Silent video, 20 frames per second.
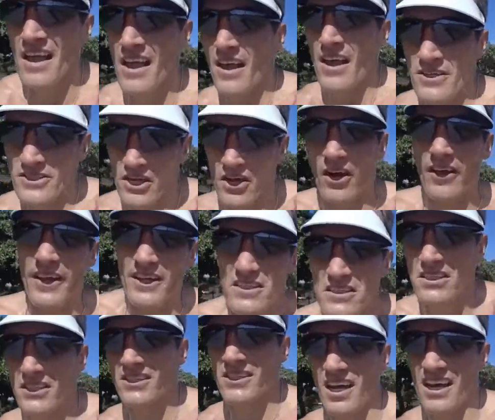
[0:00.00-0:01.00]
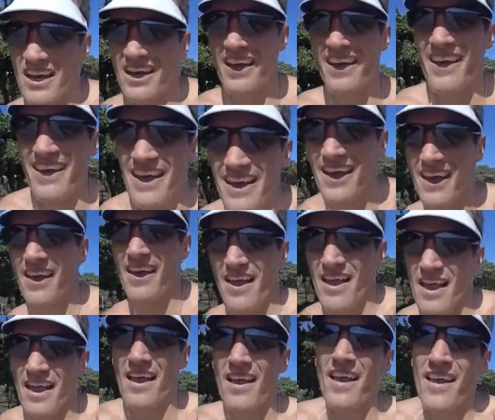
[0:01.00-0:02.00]
So yeah, that's just,
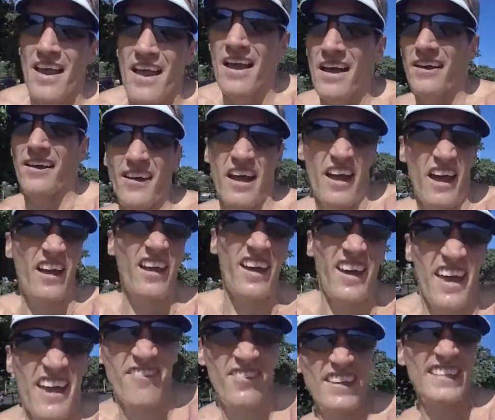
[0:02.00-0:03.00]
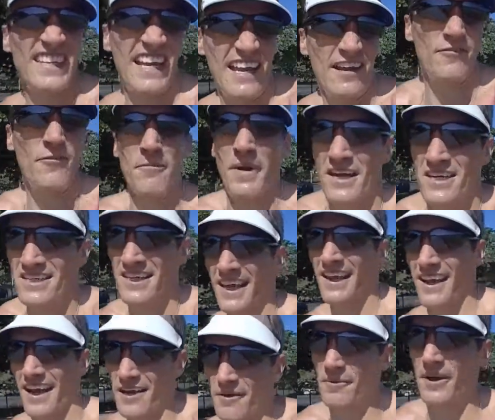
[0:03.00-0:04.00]
if there's any information there that
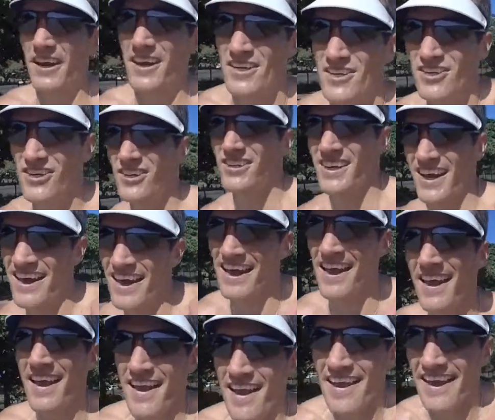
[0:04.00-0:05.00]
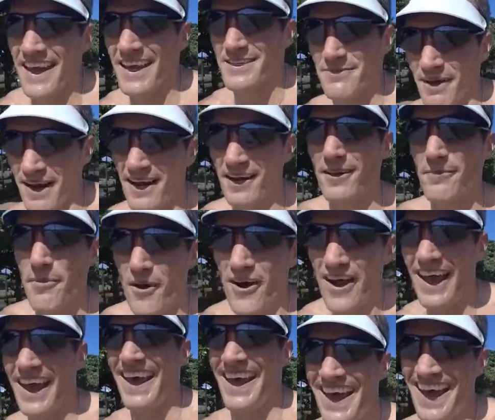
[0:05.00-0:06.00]
anybody can use. There's my little boy.